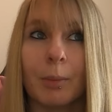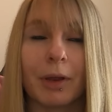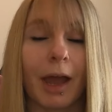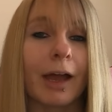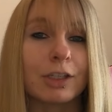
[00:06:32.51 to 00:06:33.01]

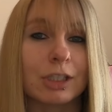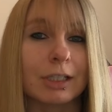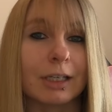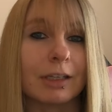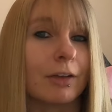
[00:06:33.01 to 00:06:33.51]
but
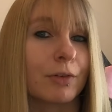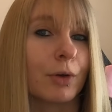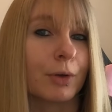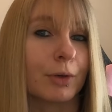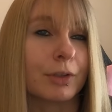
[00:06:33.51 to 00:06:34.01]
actually, they've
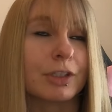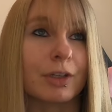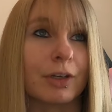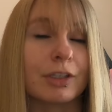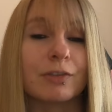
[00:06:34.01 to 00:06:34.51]
gone on
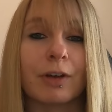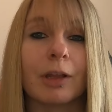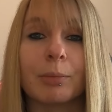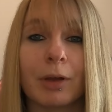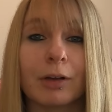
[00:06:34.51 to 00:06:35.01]
to
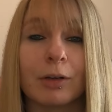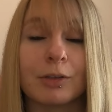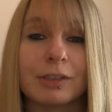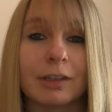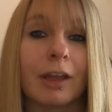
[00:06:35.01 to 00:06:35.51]
develop blood
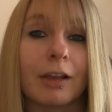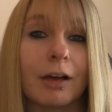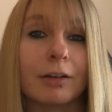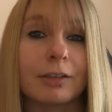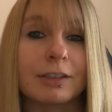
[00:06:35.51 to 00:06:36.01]
clots in their
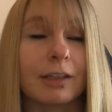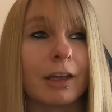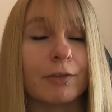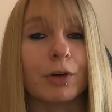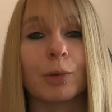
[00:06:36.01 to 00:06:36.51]
lungs and
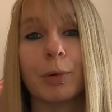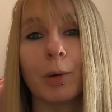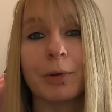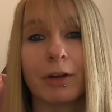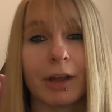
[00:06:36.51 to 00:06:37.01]
they've got a
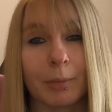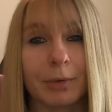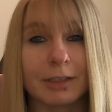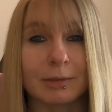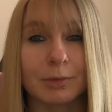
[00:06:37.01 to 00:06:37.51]
pulmonary
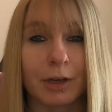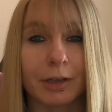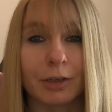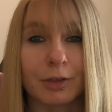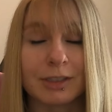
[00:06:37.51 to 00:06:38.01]
embolism
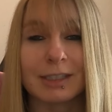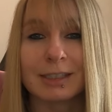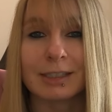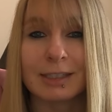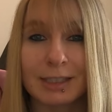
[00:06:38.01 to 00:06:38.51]
diagnosis
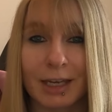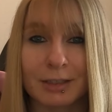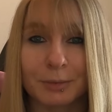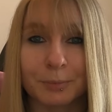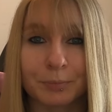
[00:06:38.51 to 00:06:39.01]
instead.